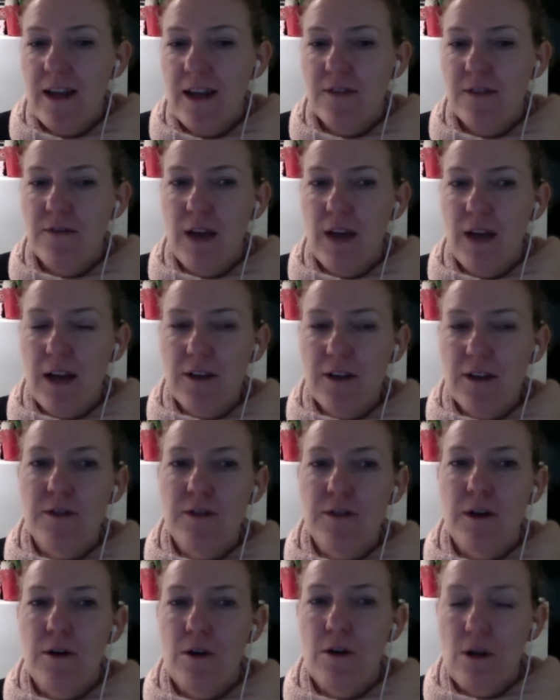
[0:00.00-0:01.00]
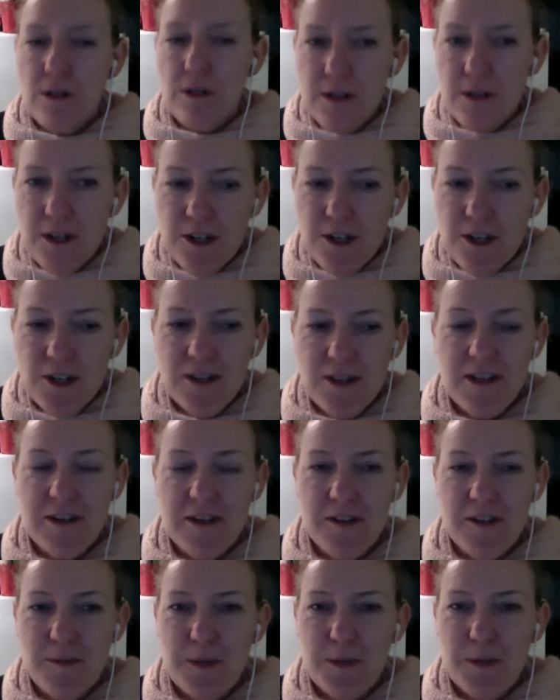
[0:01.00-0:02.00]
has valued the knowledge and the
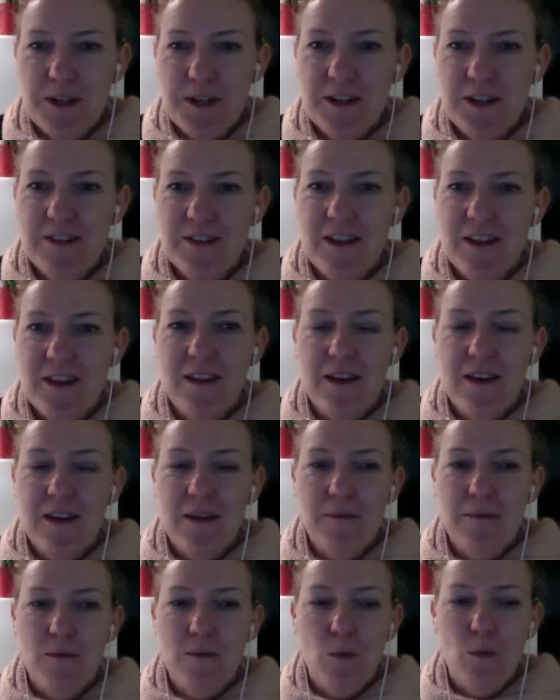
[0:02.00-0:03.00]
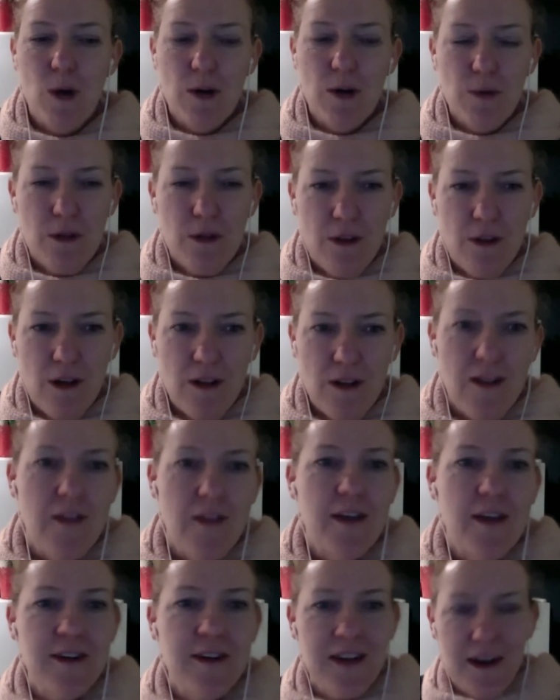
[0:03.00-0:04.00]
experience and the wherewithal and
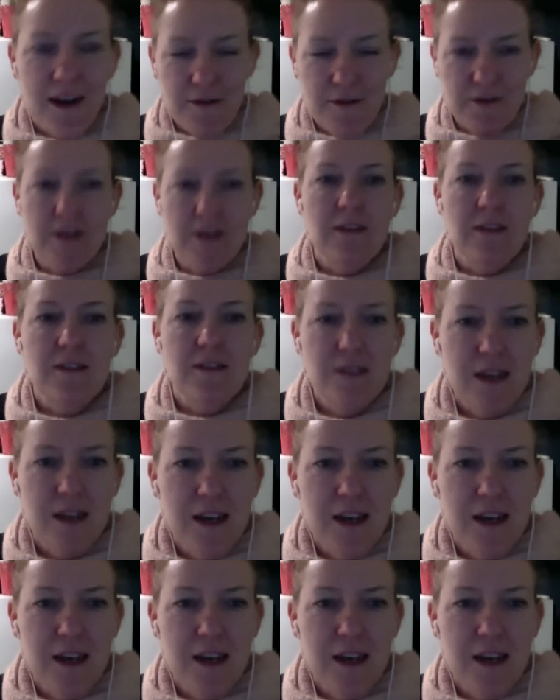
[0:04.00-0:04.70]
the toughness